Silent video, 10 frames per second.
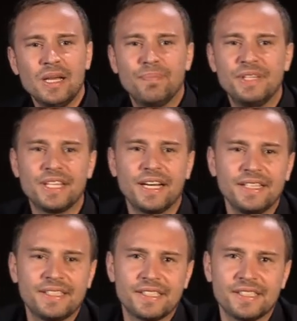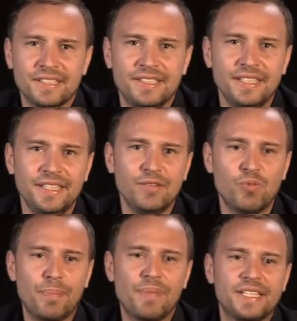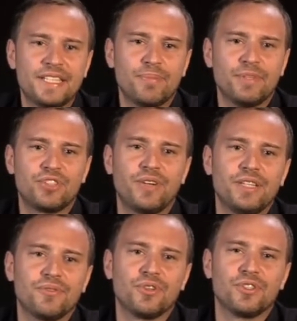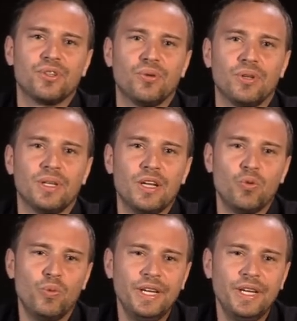Besides the web-based administrative console, we